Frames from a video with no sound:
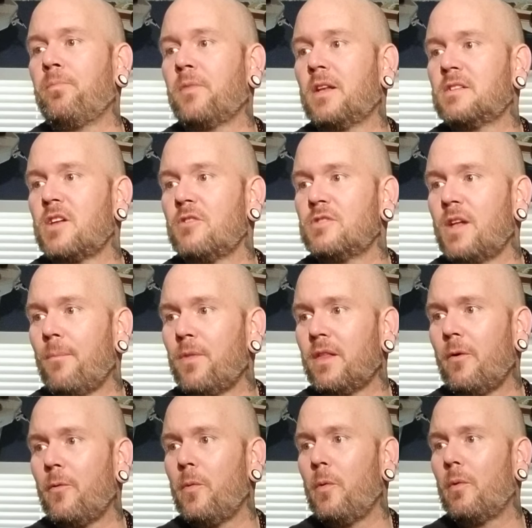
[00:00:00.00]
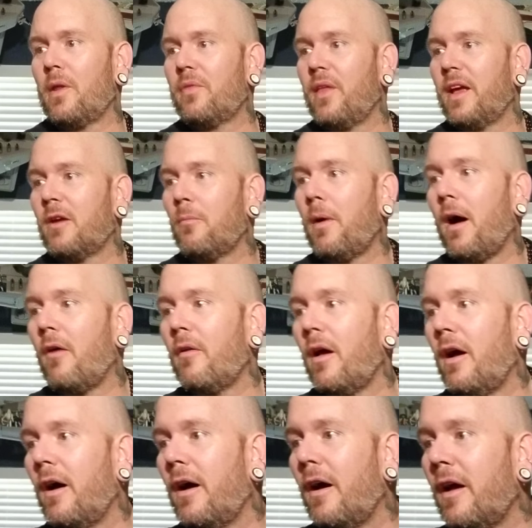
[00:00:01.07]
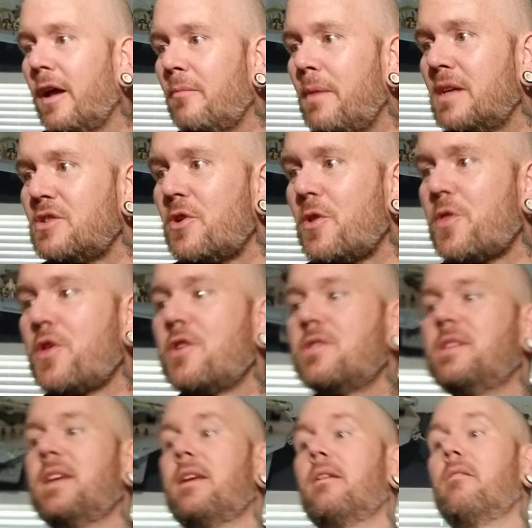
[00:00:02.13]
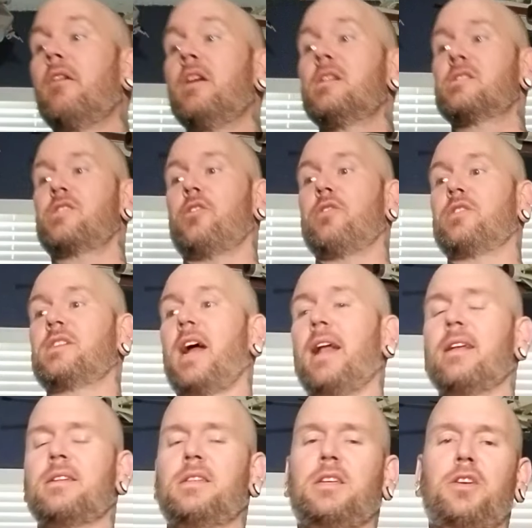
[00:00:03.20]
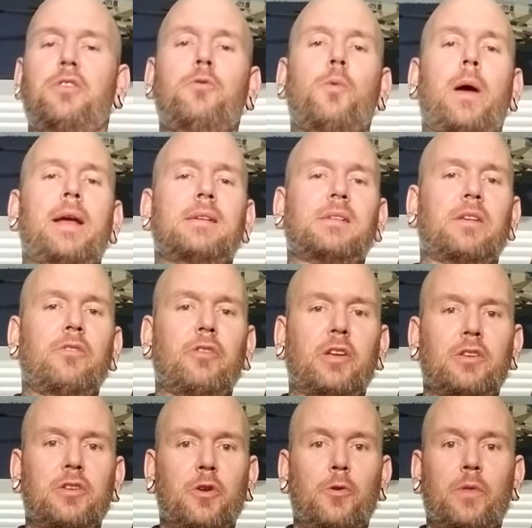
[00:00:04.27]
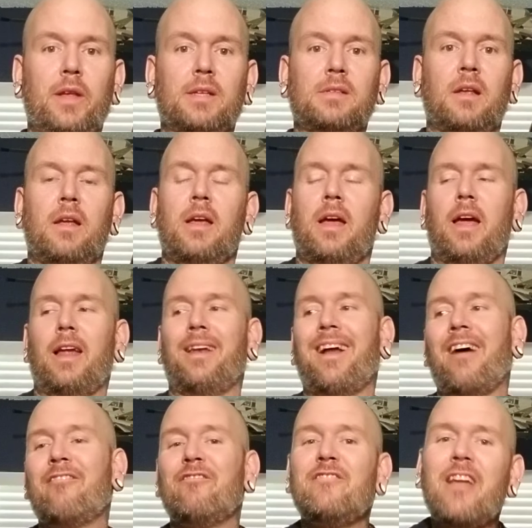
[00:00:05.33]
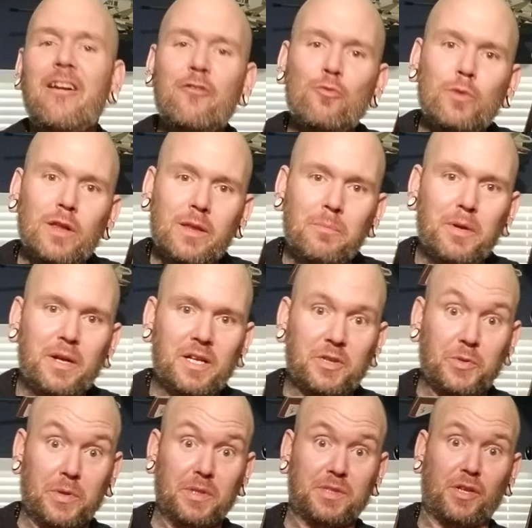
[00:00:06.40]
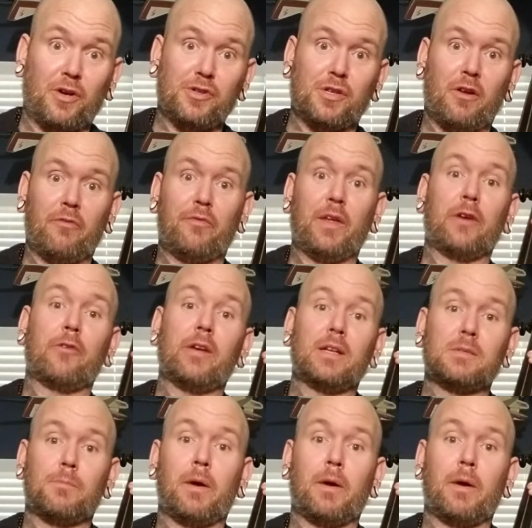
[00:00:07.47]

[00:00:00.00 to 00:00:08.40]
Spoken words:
So something that we want to think about in measure 13. So there's kind of two ways that you could do this. And I've never really been a drill sergeant on fingerings.